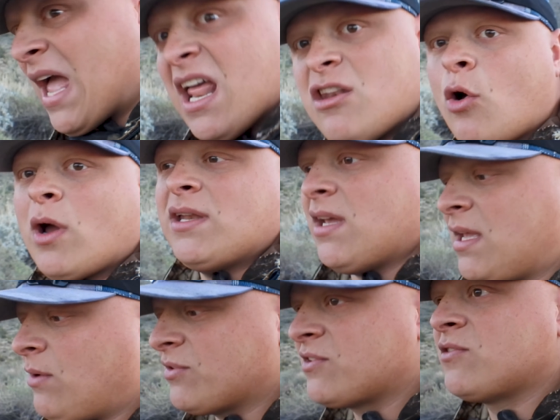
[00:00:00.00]
Had no idea.
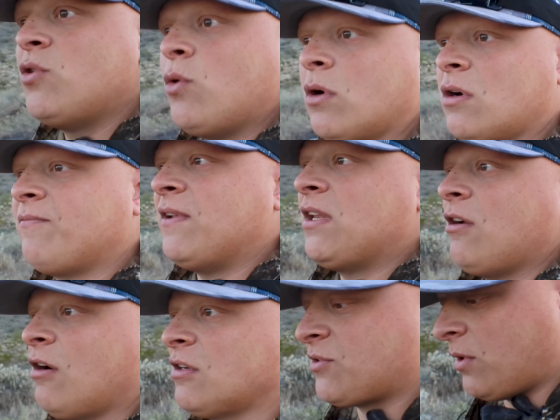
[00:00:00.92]
He was 250
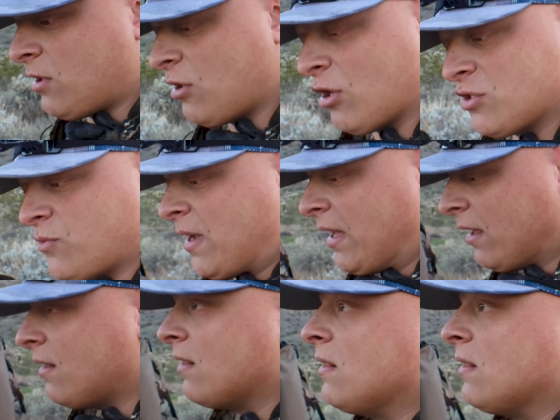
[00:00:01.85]
yards, 300 yards away.